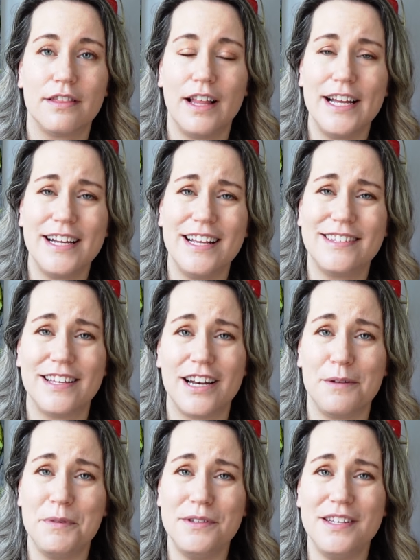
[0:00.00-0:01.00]
Like I said,
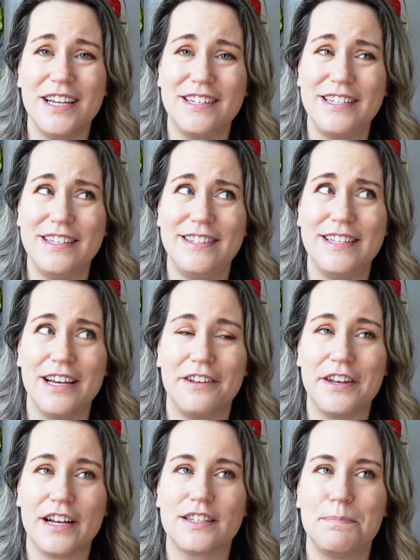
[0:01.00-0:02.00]
I'm using a TCL
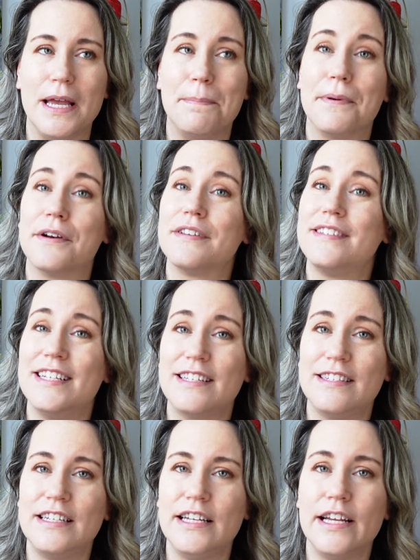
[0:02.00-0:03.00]
Nextpaper
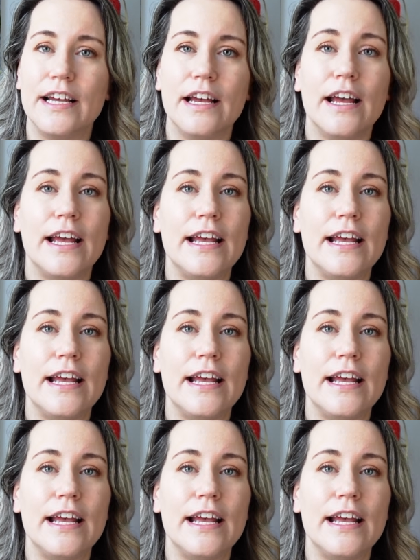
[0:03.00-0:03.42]
60.